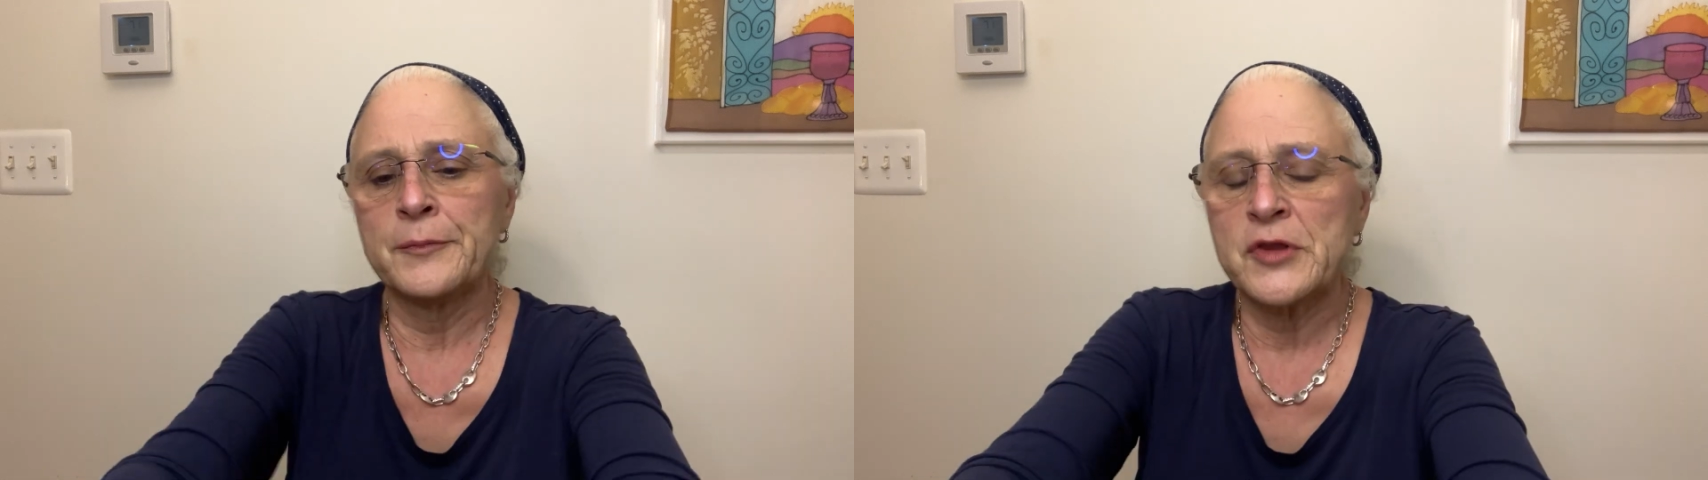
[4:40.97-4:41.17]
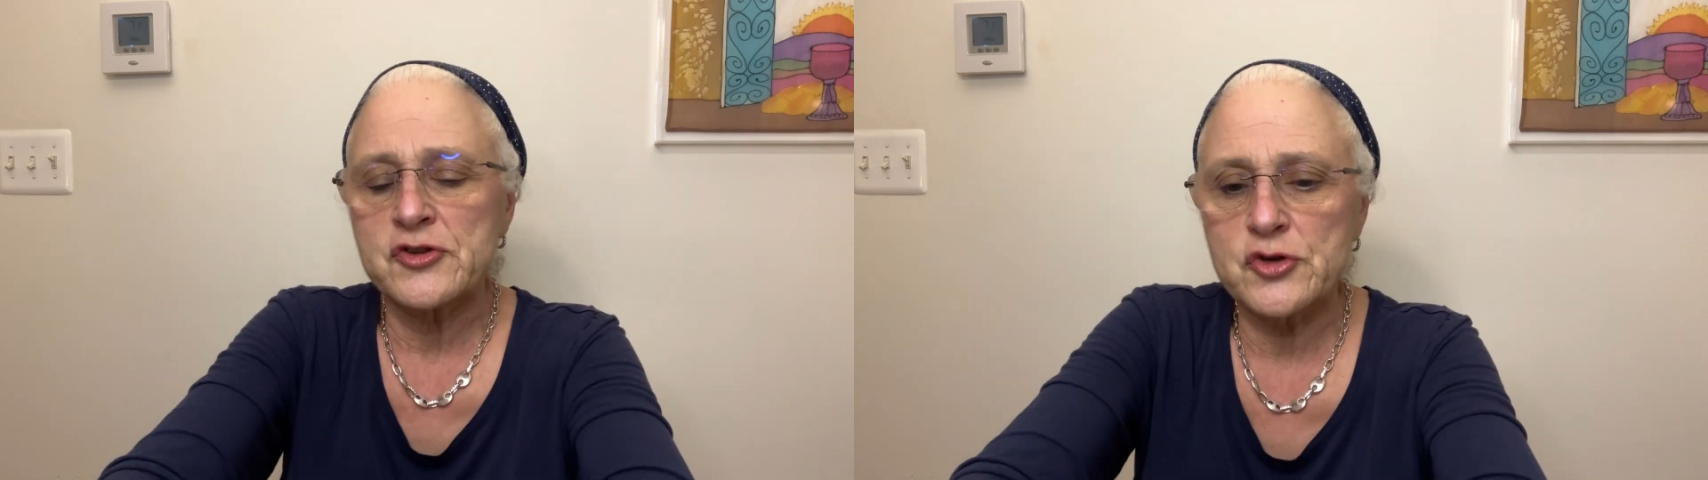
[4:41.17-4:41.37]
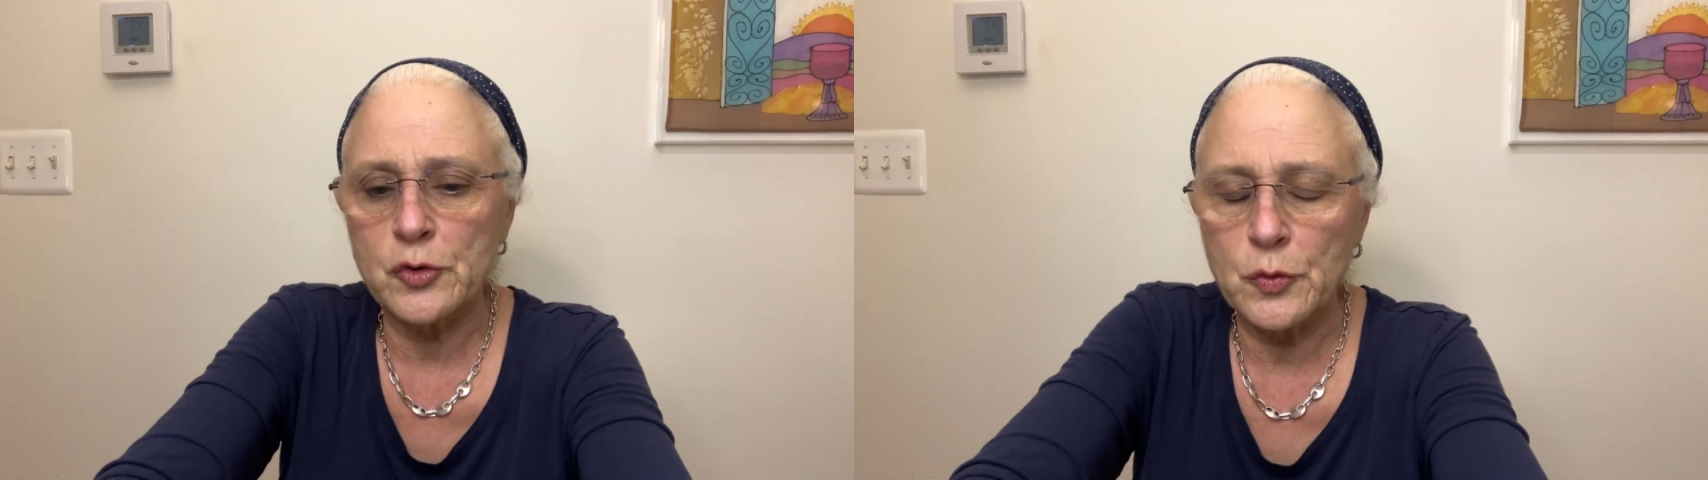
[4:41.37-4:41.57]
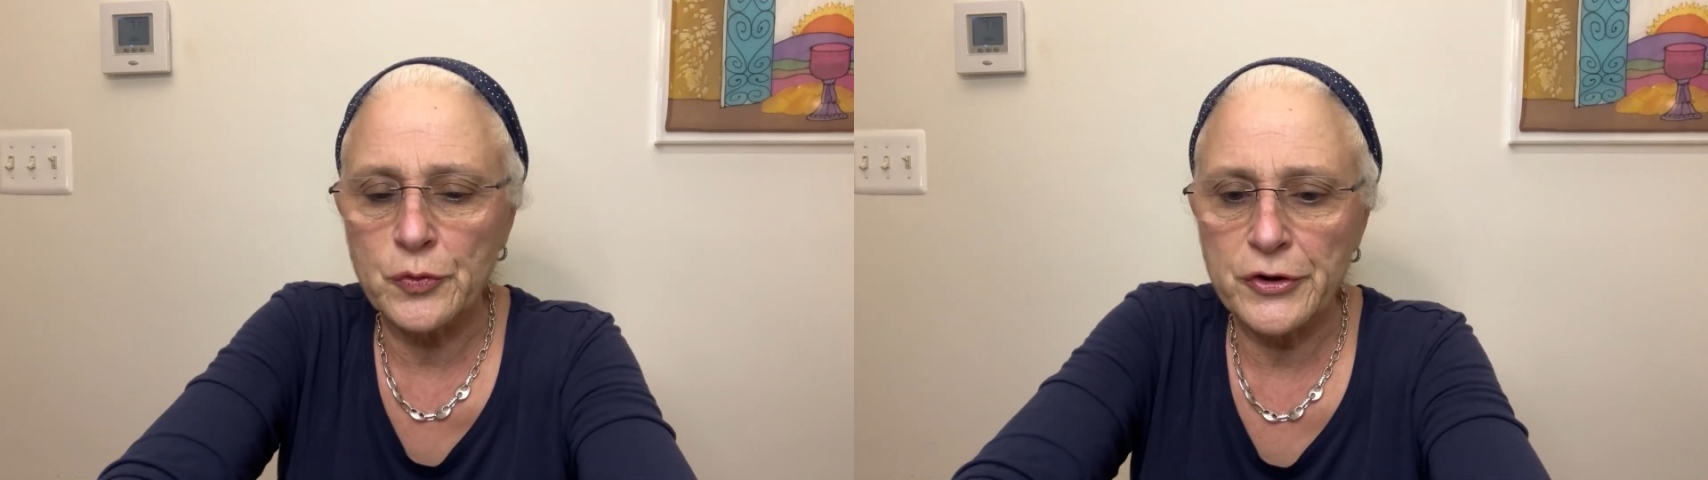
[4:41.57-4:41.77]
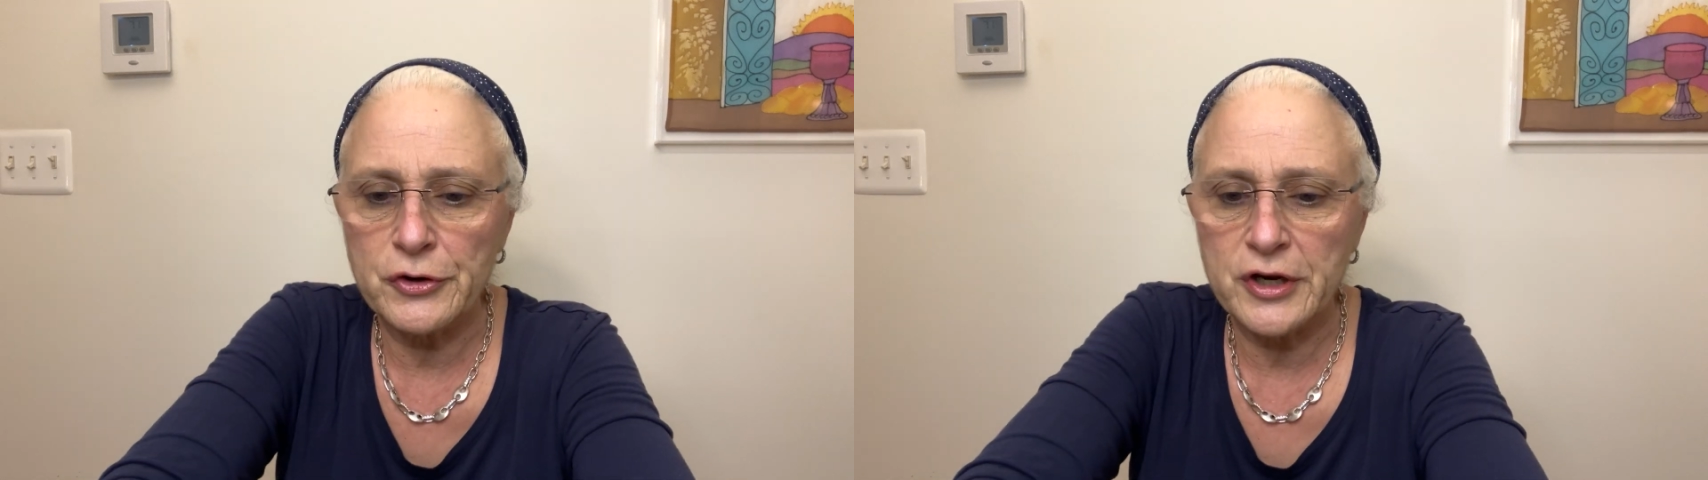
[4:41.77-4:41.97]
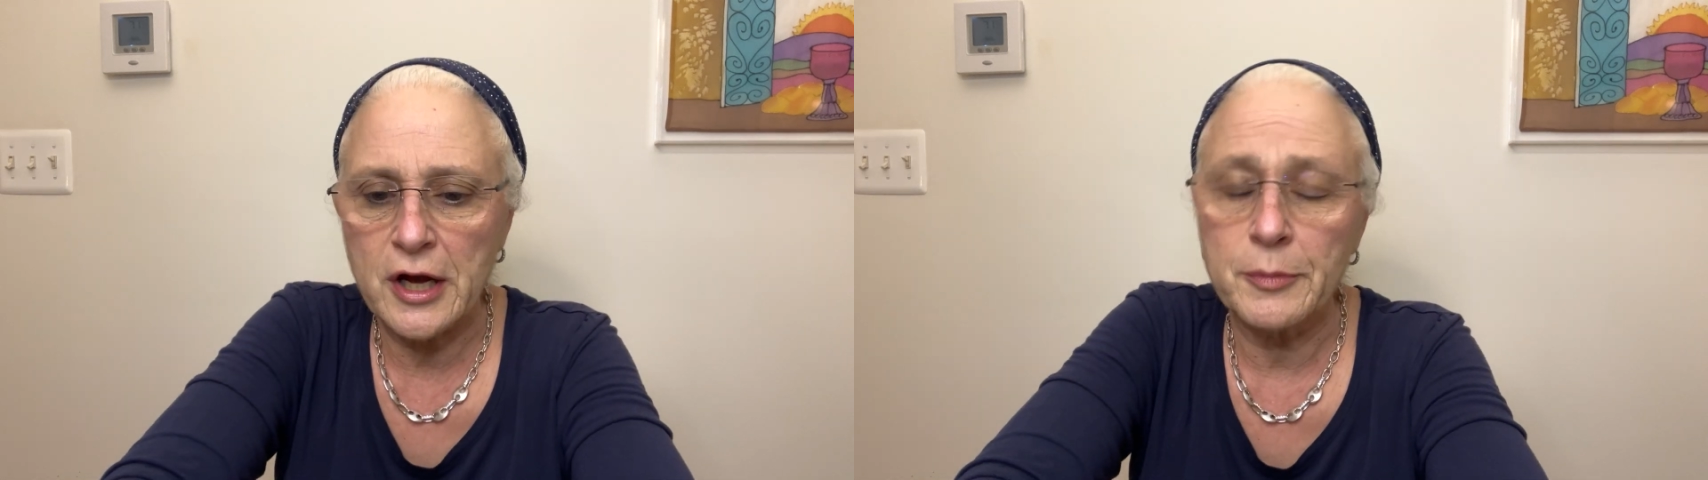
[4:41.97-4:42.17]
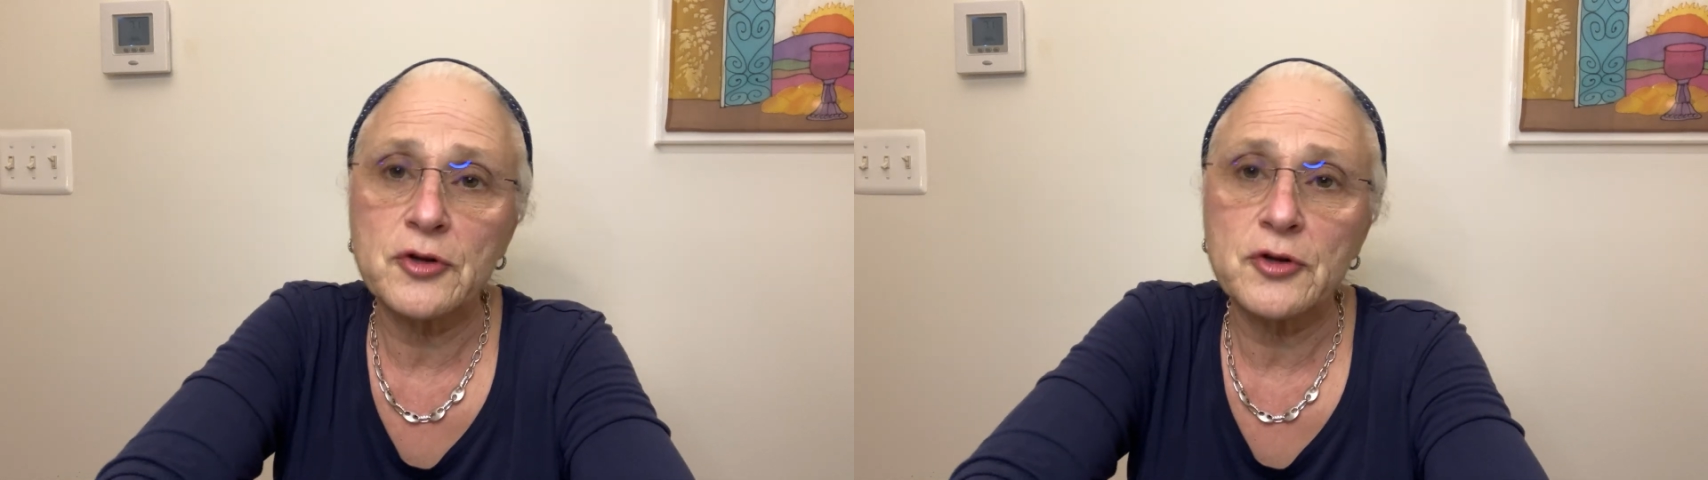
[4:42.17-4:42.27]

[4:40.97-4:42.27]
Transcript: So there are a couple